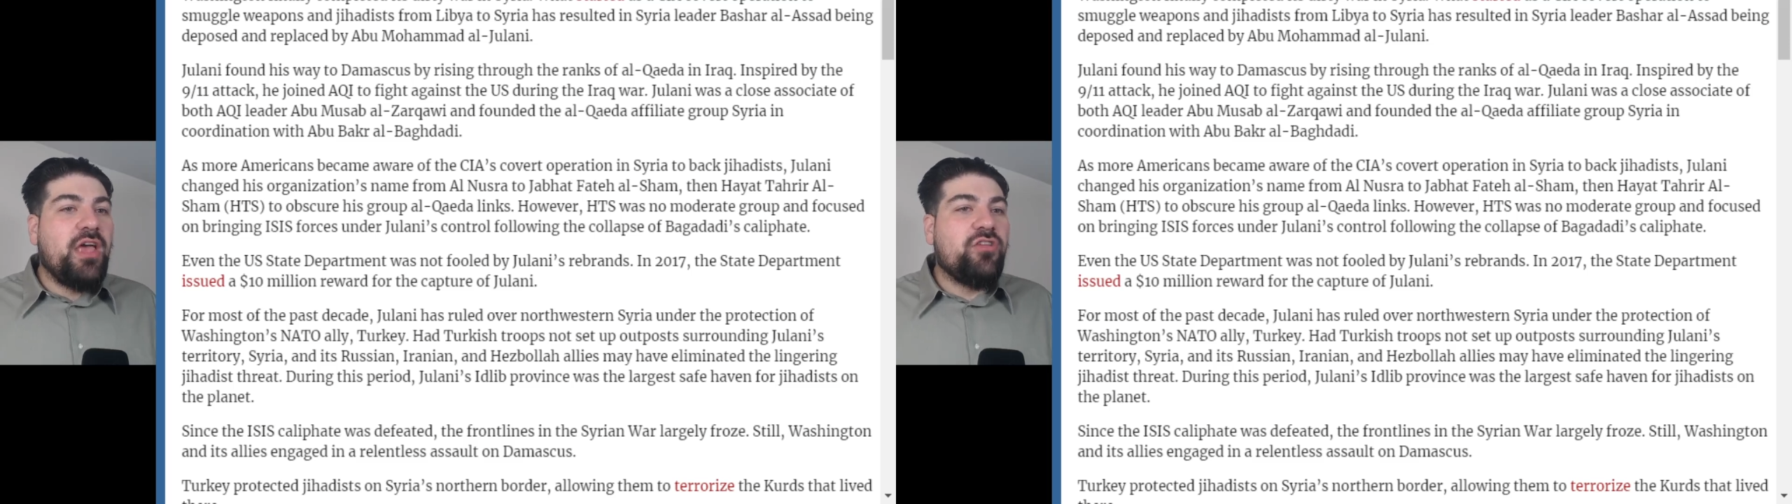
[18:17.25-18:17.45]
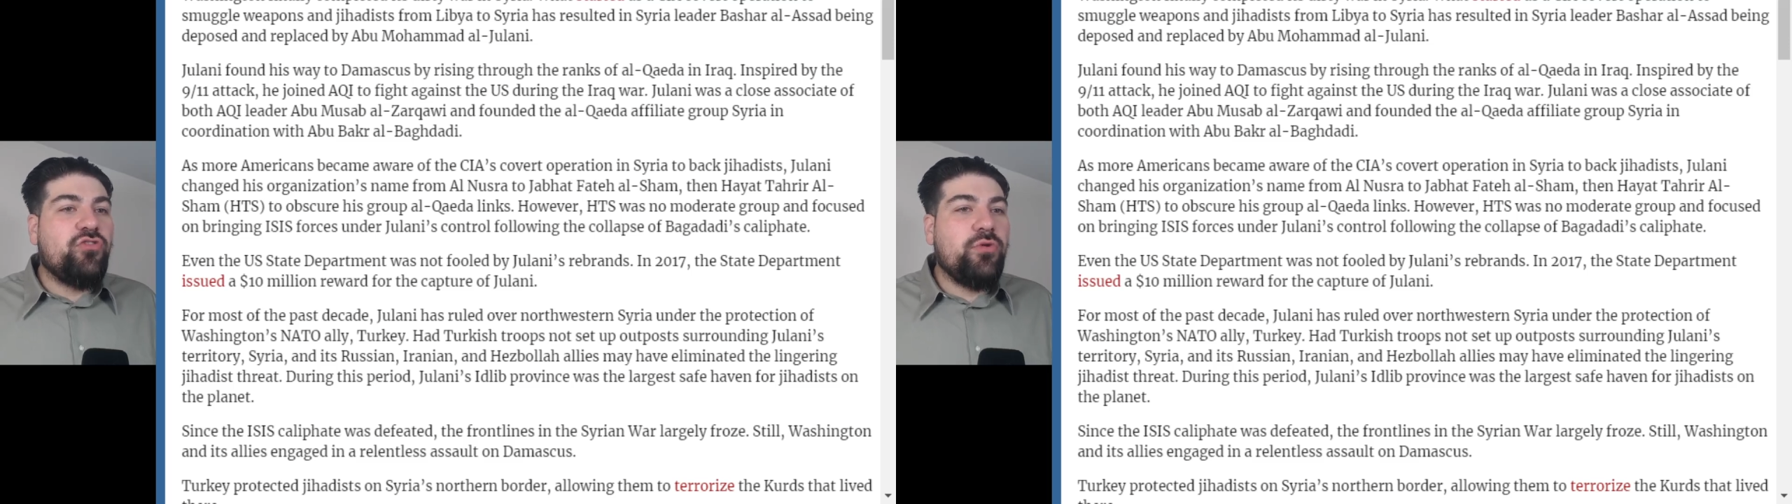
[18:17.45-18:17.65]

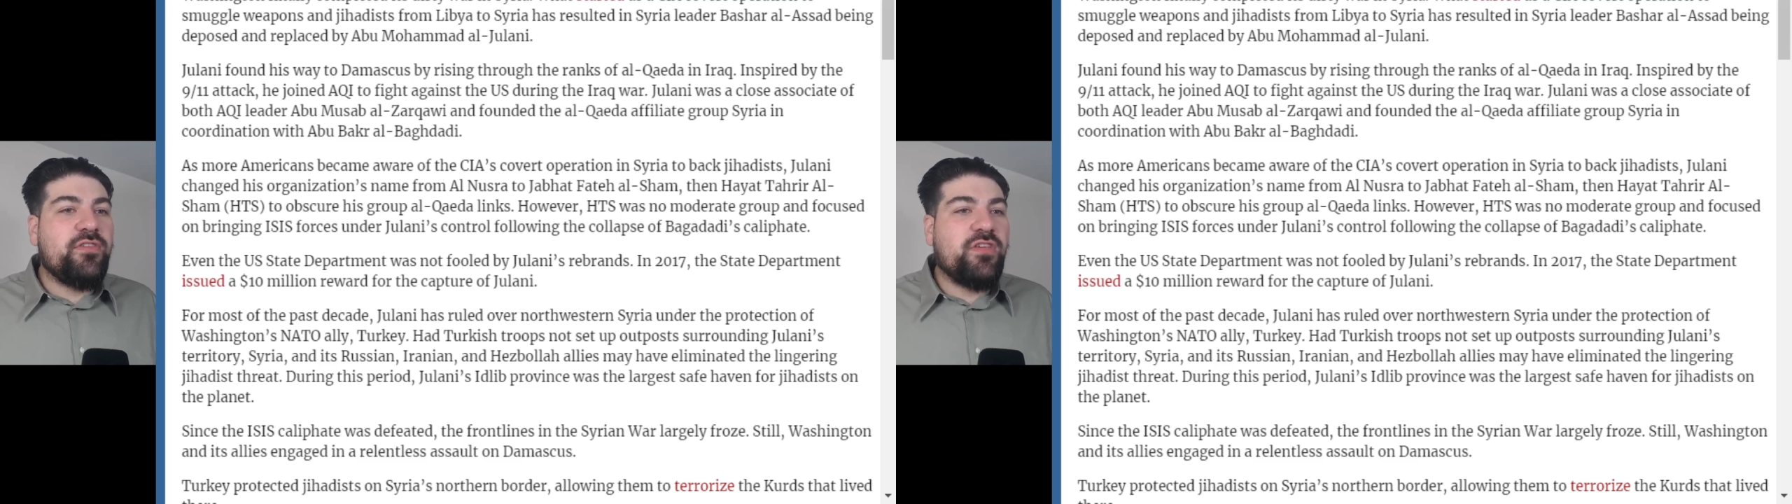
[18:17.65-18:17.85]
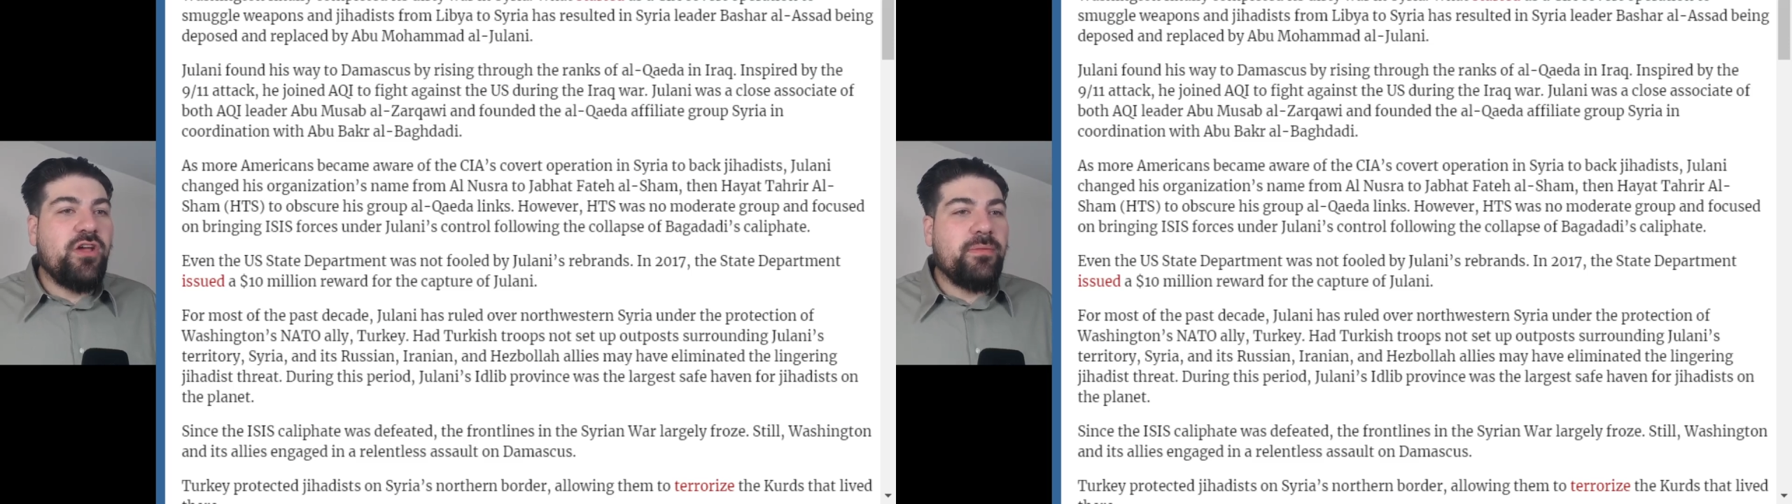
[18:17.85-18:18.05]
to
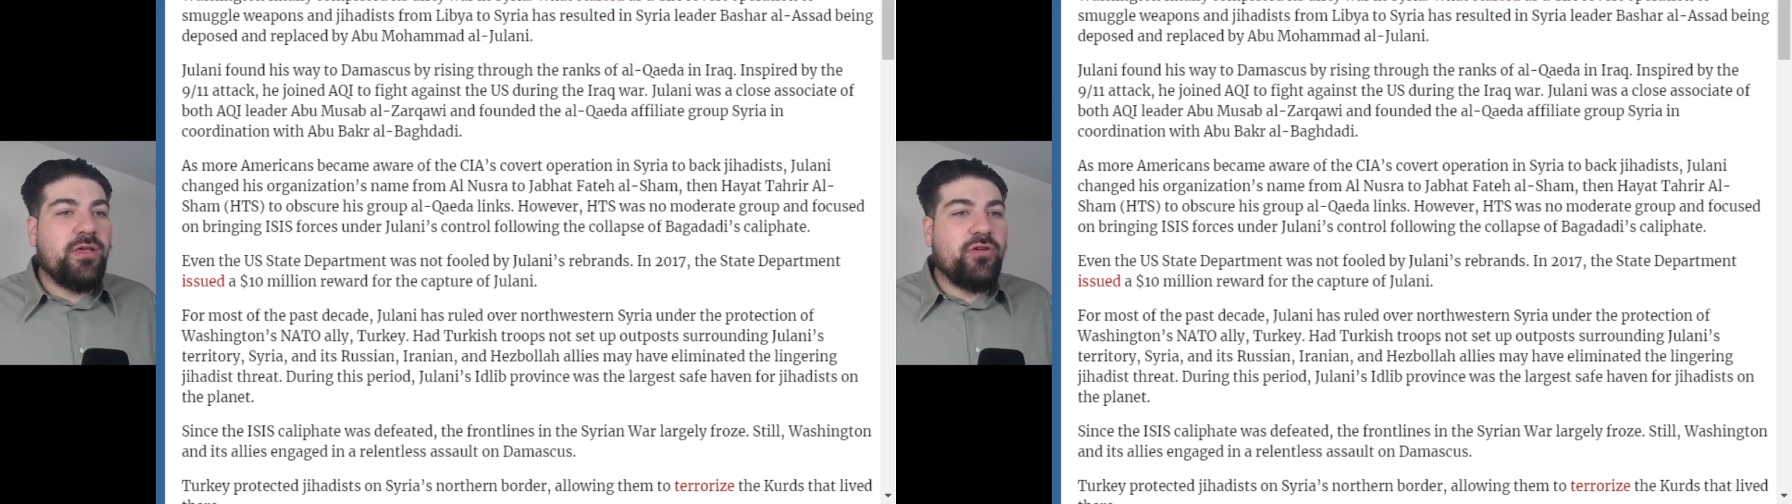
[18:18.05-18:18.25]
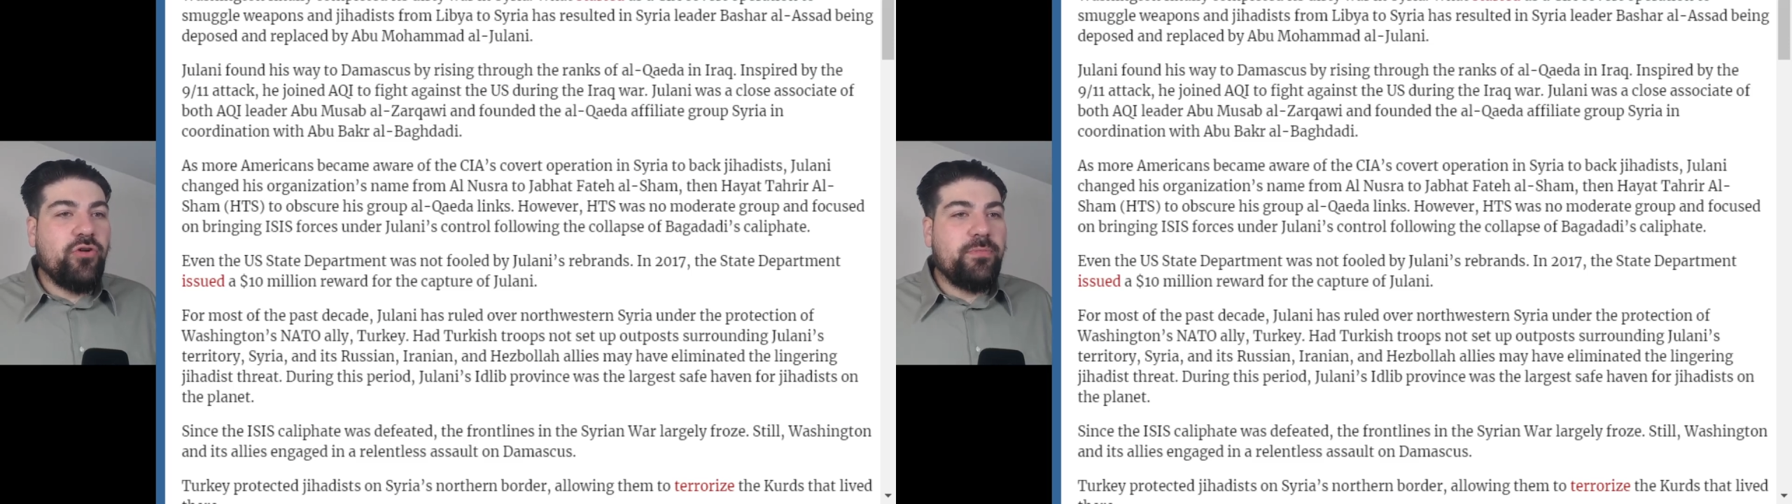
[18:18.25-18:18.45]
obscure
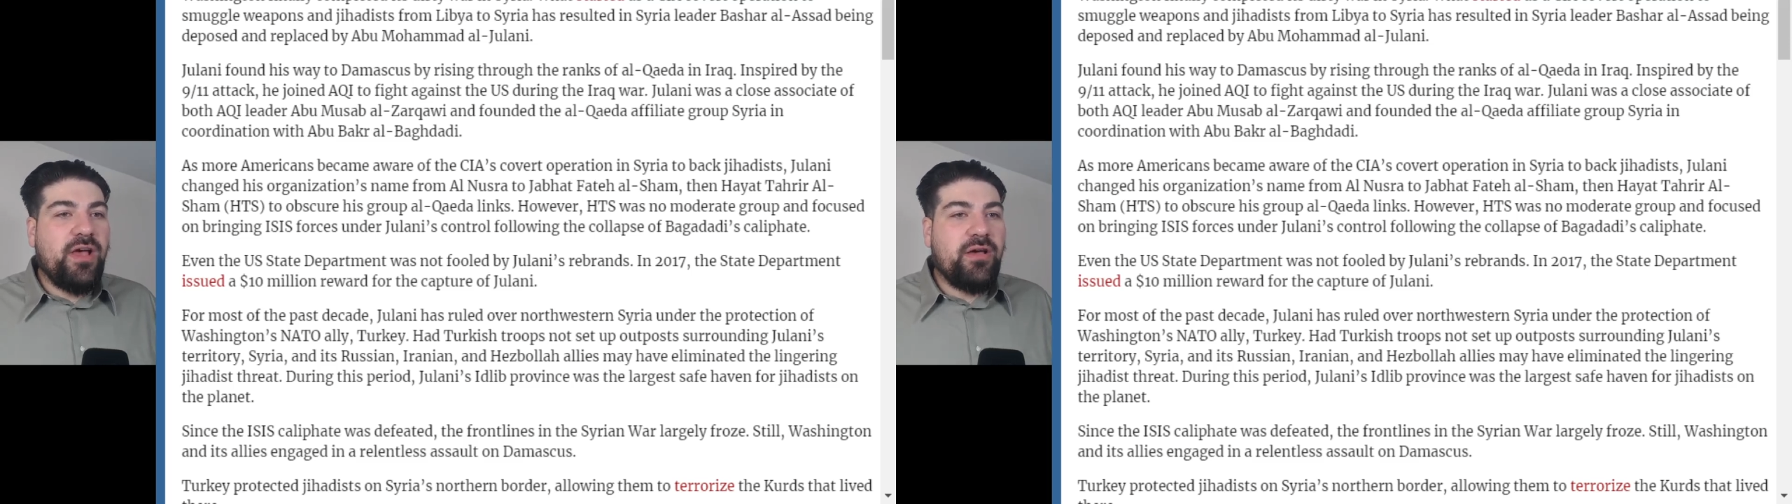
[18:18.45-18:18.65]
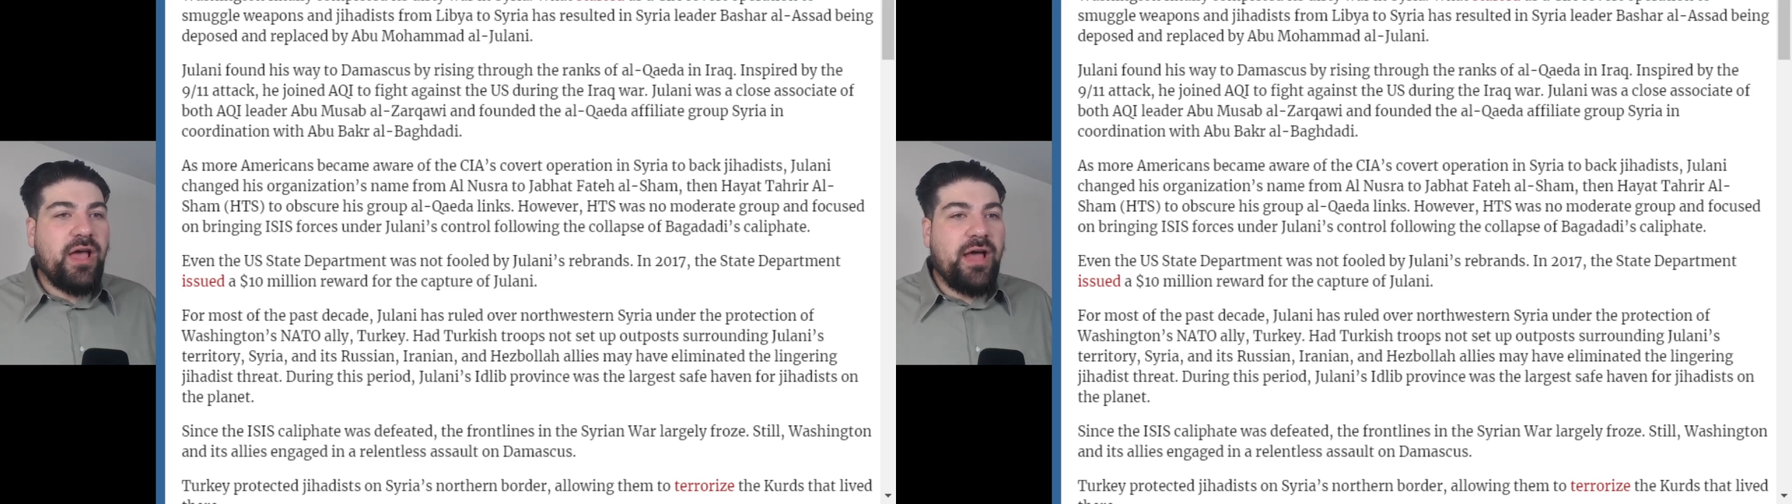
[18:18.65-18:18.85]
the group's
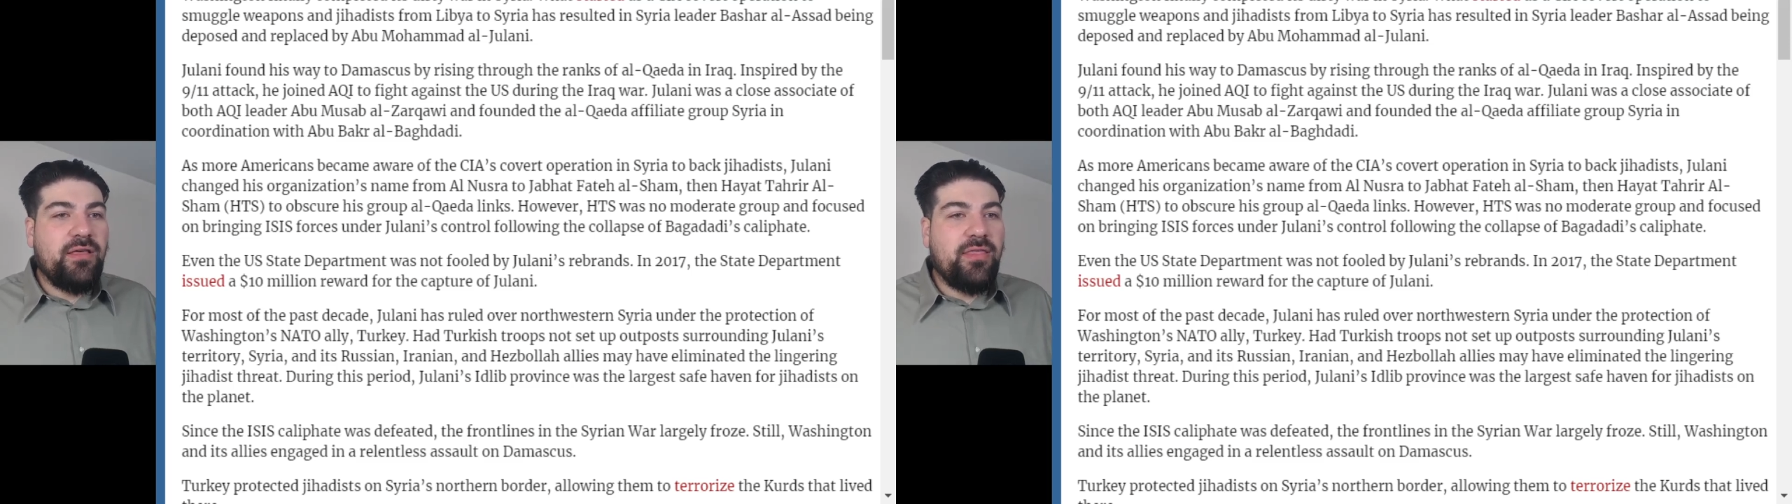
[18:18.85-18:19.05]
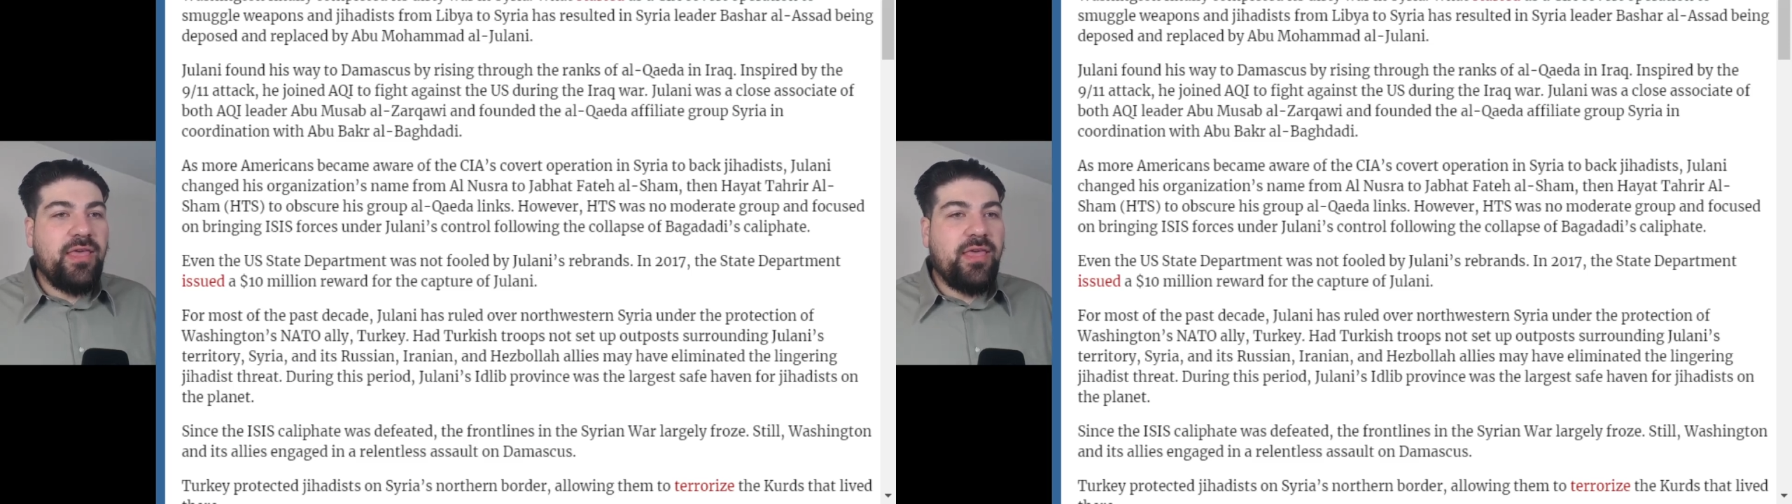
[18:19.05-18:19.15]
Al-Qaeda